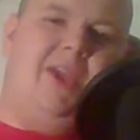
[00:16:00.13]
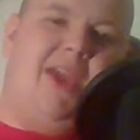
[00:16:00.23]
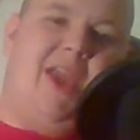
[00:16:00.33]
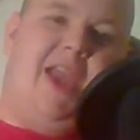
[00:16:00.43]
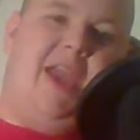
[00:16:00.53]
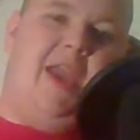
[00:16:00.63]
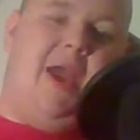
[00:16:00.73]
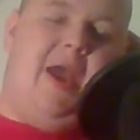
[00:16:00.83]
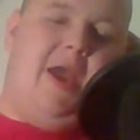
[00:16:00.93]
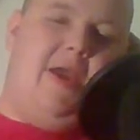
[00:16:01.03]
get
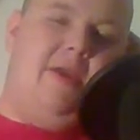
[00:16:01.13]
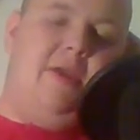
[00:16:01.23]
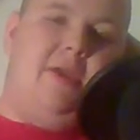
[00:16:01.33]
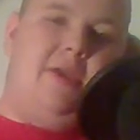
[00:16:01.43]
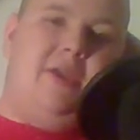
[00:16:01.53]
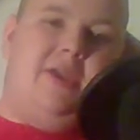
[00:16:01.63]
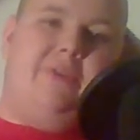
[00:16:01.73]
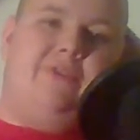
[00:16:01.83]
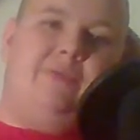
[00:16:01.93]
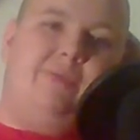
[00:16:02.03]
a
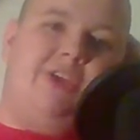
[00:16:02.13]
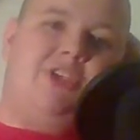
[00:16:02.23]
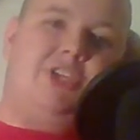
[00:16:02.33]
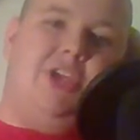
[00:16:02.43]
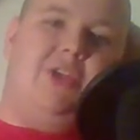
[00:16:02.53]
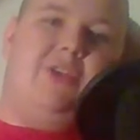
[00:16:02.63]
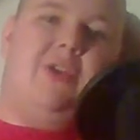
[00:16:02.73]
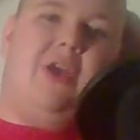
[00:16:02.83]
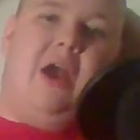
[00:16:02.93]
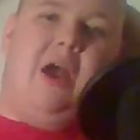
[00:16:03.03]

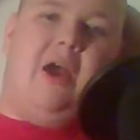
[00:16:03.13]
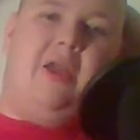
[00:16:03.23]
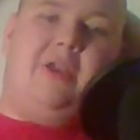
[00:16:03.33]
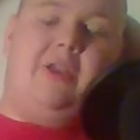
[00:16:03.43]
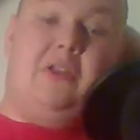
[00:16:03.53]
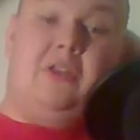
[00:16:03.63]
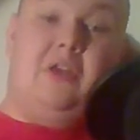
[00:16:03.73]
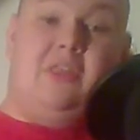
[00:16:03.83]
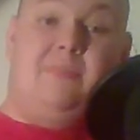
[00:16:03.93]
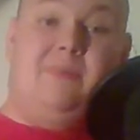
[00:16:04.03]
information on
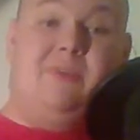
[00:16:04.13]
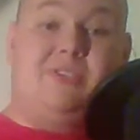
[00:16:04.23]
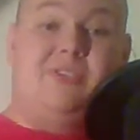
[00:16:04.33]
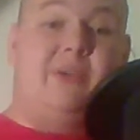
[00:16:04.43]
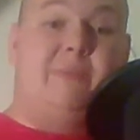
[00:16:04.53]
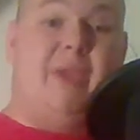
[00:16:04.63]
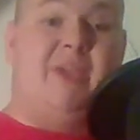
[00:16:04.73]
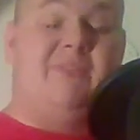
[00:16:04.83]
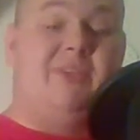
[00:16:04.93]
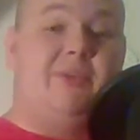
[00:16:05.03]
the prisoner
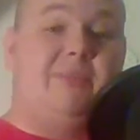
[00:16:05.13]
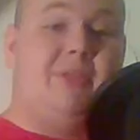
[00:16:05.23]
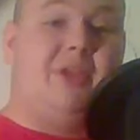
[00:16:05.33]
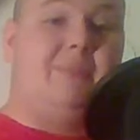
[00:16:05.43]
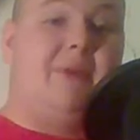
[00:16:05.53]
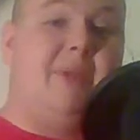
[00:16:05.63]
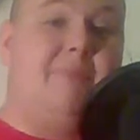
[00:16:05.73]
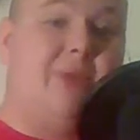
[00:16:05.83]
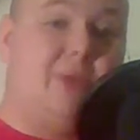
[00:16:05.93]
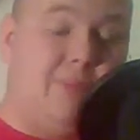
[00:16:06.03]
Mayfield, played by
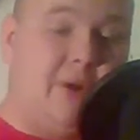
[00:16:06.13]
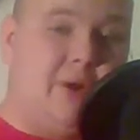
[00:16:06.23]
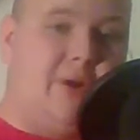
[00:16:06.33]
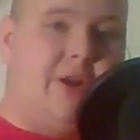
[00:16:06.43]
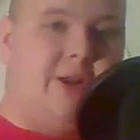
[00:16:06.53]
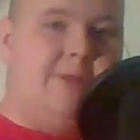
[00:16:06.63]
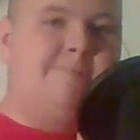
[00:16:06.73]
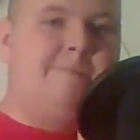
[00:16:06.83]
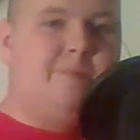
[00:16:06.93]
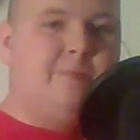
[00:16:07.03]
Bill Burr,
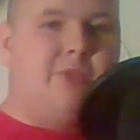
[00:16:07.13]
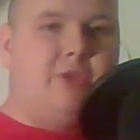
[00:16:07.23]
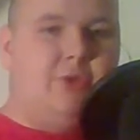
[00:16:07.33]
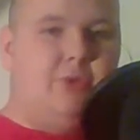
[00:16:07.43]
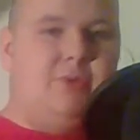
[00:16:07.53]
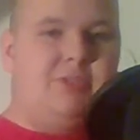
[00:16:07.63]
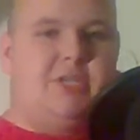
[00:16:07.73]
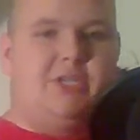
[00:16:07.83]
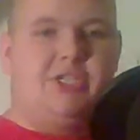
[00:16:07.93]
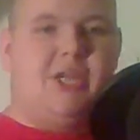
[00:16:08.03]
who was
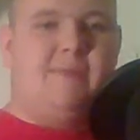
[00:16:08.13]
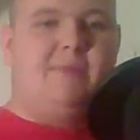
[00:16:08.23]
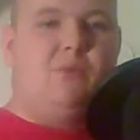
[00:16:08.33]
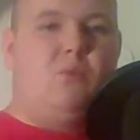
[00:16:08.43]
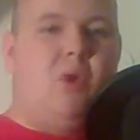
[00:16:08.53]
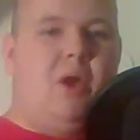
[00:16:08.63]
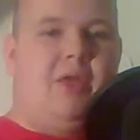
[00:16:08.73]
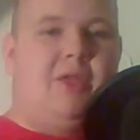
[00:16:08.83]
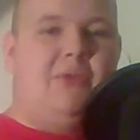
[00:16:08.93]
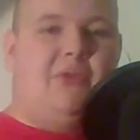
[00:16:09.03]
in chapter
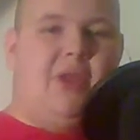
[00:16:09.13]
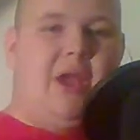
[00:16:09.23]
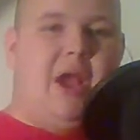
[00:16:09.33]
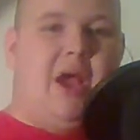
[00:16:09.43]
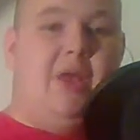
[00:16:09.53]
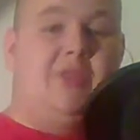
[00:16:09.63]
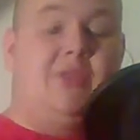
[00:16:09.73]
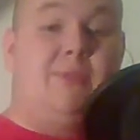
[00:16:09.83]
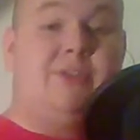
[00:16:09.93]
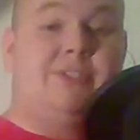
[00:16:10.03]
1,
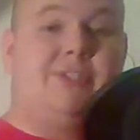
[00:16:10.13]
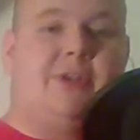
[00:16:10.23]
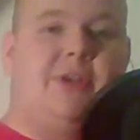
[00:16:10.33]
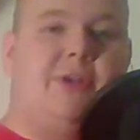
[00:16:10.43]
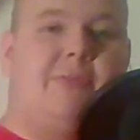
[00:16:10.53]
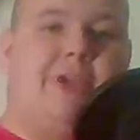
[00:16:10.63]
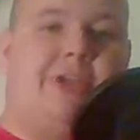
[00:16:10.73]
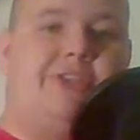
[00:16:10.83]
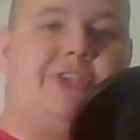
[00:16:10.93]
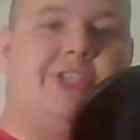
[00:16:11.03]
The Prisoner,
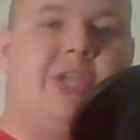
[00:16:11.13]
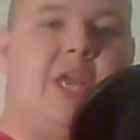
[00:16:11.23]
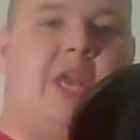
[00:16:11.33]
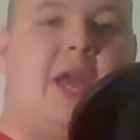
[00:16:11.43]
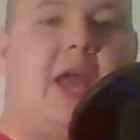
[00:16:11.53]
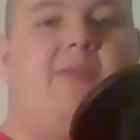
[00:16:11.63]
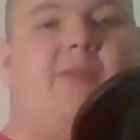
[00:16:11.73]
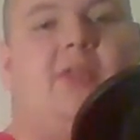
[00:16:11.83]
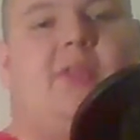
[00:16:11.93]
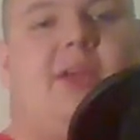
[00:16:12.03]
which I
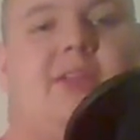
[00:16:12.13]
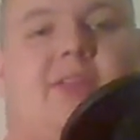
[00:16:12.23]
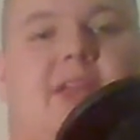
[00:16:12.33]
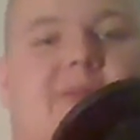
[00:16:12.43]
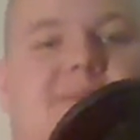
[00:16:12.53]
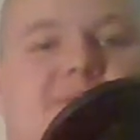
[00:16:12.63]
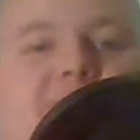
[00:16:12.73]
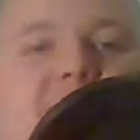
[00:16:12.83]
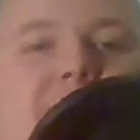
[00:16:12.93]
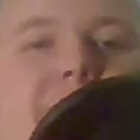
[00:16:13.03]
really like that
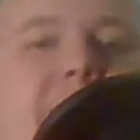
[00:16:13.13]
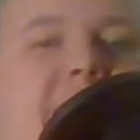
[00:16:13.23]
episode.